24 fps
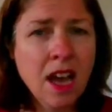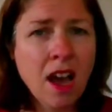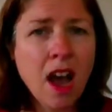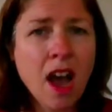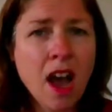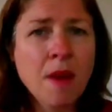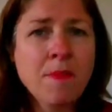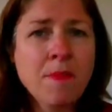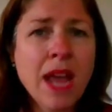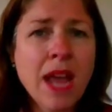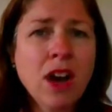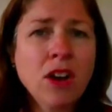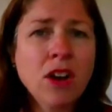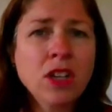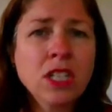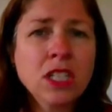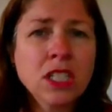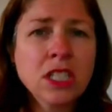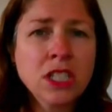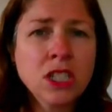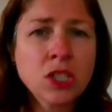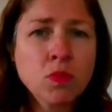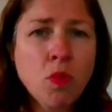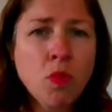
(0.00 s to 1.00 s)
I'm now going to
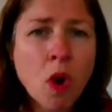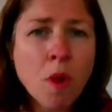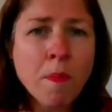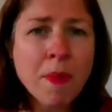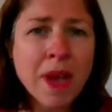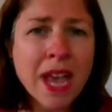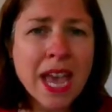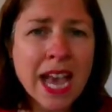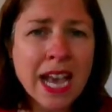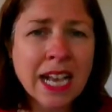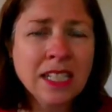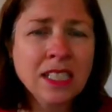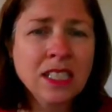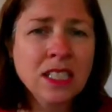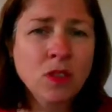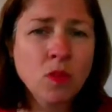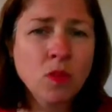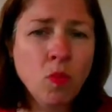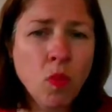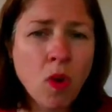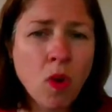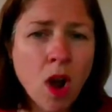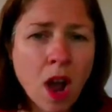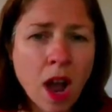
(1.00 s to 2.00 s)
swap x
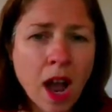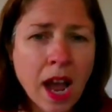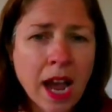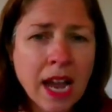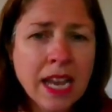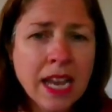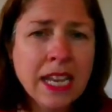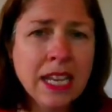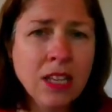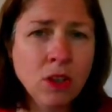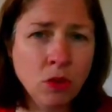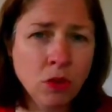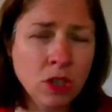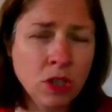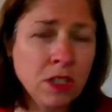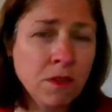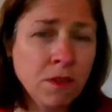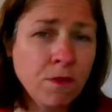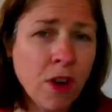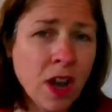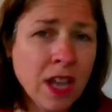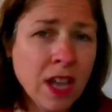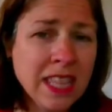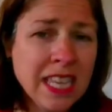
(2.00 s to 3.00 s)
and y in order to
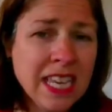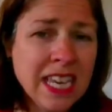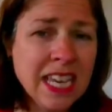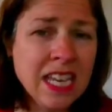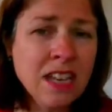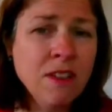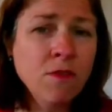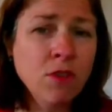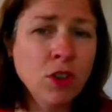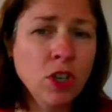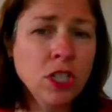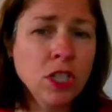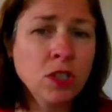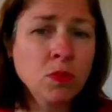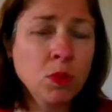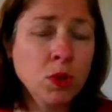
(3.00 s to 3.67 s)
find the inverse,